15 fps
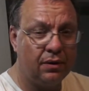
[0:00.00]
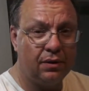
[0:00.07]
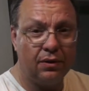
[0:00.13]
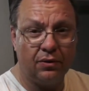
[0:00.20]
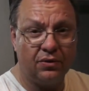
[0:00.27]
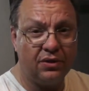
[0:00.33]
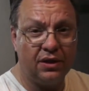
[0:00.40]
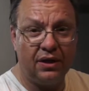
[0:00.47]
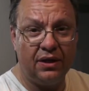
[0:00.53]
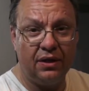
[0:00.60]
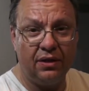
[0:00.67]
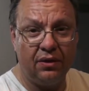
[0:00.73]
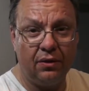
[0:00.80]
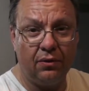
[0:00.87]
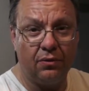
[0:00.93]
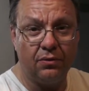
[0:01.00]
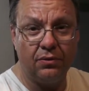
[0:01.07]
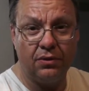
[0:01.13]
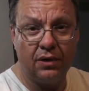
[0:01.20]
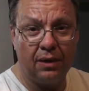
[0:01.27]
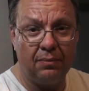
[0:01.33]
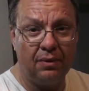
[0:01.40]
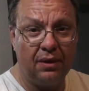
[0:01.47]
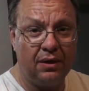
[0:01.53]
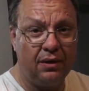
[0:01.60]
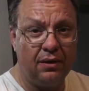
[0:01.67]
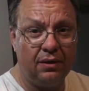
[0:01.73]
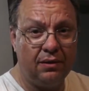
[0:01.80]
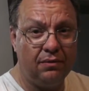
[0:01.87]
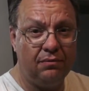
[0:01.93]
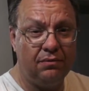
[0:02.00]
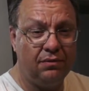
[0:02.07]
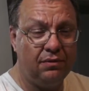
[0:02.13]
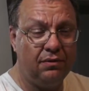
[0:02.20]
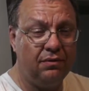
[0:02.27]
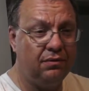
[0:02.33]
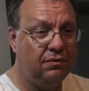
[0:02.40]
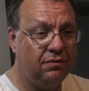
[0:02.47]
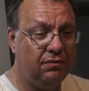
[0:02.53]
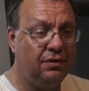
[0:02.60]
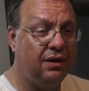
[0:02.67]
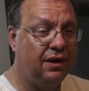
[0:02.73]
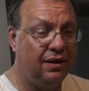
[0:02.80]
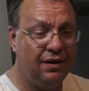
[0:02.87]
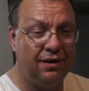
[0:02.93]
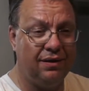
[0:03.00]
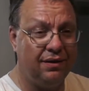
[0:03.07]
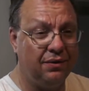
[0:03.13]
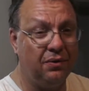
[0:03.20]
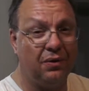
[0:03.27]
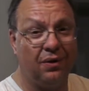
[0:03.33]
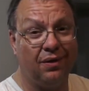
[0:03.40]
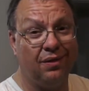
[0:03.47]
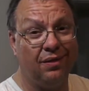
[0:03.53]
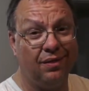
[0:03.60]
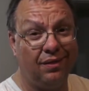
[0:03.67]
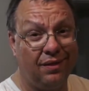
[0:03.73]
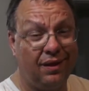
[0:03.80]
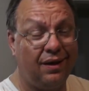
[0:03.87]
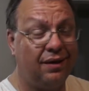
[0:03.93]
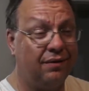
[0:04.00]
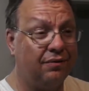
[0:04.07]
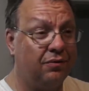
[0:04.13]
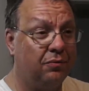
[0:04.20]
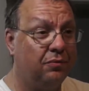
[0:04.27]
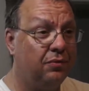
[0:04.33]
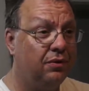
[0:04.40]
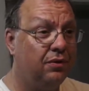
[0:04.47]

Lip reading: They were sitting in those. I mean, yeah, there were a lot of them.